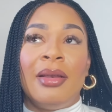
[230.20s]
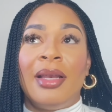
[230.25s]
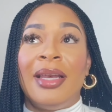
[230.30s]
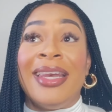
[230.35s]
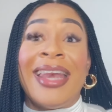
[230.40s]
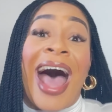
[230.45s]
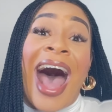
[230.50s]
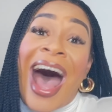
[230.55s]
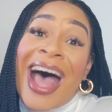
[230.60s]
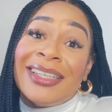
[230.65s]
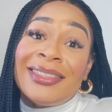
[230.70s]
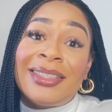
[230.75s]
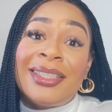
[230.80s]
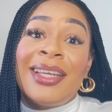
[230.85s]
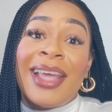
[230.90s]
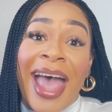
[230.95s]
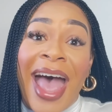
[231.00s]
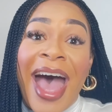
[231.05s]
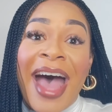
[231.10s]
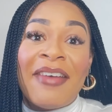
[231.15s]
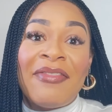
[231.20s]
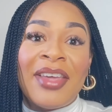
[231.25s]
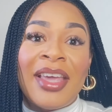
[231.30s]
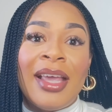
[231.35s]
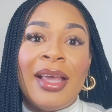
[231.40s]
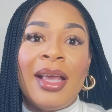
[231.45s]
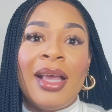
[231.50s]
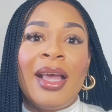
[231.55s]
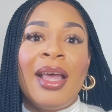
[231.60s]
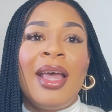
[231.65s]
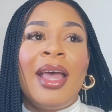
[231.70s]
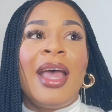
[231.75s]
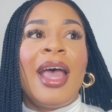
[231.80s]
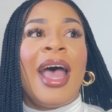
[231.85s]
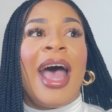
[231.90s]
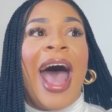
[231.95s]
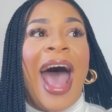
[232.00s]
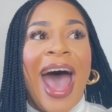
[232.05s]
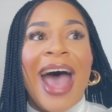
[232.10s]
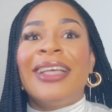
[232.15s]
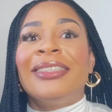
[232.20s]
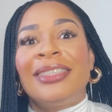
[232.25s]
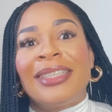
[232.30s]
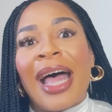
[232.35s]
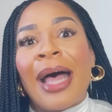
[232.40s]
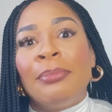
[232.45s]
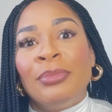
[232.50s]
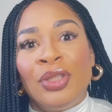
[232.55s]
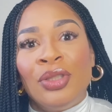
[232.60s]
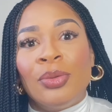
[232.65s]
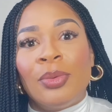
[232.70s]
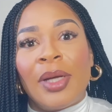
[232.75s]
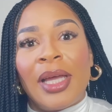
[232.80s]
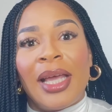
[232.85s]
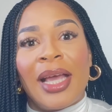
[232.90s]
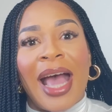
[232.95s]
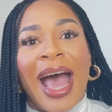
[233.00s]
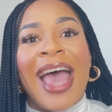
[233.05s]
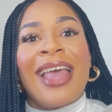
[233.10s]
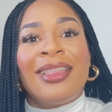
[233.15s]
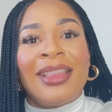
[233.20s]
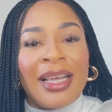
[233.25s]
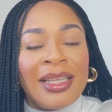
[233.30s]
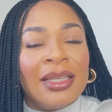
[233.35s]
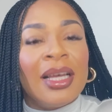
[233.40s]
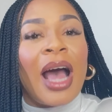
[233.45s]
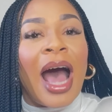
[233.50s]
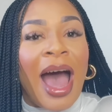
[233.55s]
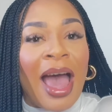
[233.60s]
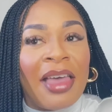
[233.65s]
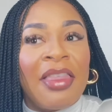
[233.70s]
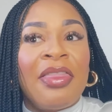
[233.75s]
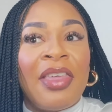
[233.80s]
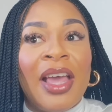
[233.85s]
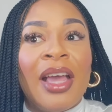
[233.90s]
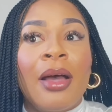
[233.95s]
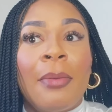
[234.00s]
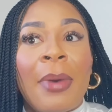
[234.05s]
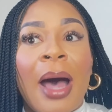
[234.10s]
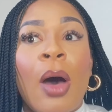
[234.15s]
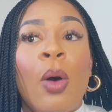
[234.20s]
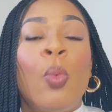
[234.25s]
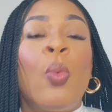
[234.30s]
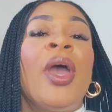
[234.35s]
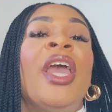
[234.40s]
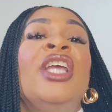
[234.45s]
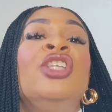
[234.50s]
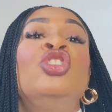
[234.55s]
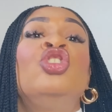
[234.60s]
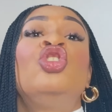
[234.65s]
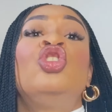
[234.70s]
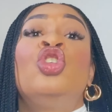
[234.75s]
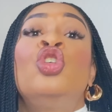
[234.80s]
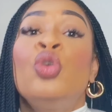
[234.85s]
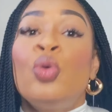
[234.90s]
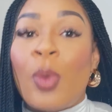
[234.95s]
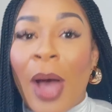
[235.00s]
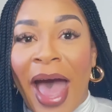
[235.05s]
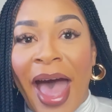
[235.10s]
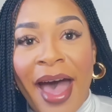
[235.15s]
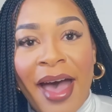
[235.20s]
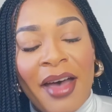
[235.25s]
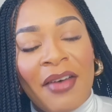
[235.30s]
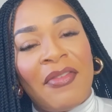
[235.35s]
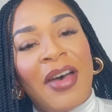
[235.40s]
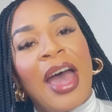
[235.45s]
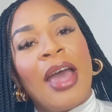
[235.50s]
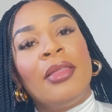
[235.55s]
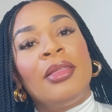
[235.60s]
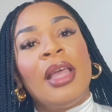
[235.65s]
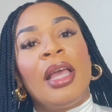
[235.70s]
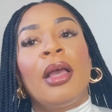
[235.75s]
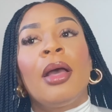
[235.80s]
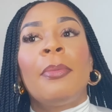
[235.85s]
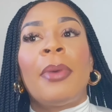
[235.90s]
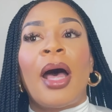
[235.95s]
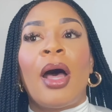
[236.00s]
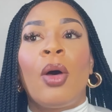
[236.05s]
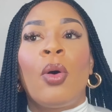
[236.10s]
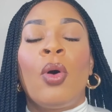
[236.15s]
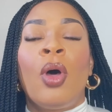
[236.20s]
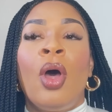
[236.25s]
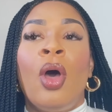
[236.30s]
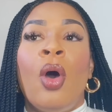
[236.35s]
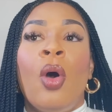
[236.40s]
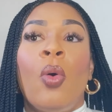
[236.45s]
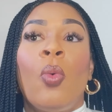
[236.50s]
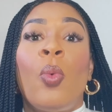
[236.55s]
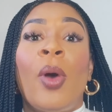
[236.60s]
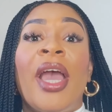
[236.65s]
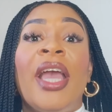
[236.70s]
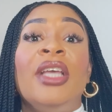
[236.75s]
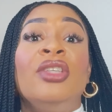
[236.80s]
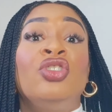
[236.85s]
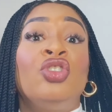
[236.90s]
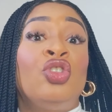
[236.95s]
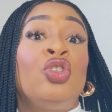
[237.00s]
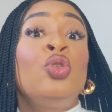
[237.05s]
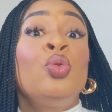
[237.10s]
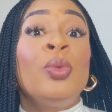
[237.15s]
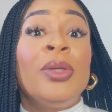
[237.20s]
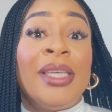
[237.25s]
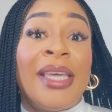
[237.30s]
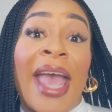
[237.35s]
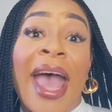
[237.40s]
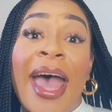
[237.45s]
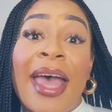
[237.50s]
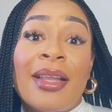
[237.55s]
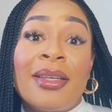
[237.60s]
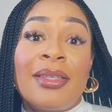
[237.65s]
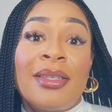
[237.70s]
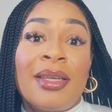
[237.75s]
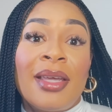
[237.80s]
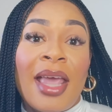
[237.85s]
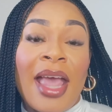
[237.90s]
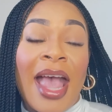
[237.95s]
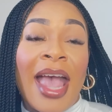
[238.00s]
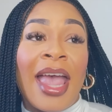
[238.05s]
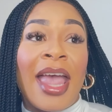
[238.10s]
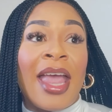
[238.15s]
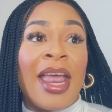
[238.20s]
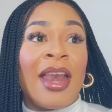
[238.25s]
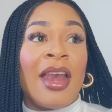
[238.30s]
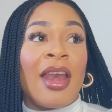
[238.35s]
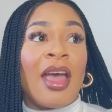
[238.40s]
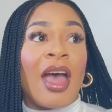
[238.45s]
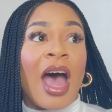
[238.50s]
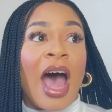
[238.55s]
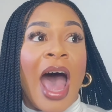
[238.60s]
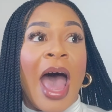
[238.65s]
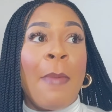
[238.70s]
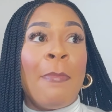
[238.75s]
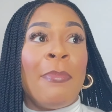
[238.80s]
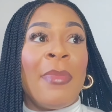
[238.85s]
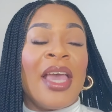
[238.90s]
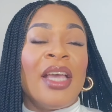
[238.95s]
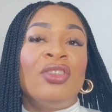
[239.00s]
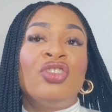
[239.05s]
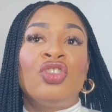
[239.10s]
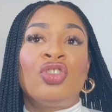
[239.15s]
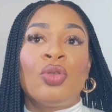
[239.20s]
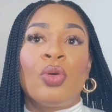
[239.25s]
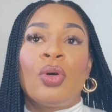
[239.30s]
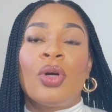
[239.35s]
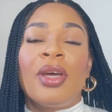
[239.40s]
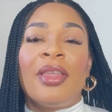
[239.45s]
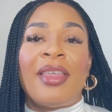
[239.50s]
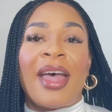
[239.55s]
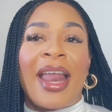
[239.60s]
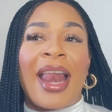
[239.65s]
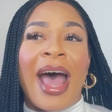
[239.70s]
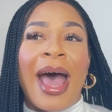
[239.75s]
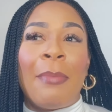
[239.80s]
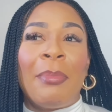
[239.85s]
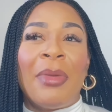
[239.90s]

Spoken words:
not having, I stopped doing. I think about ways to have. I think about ways to get and make sure that I'm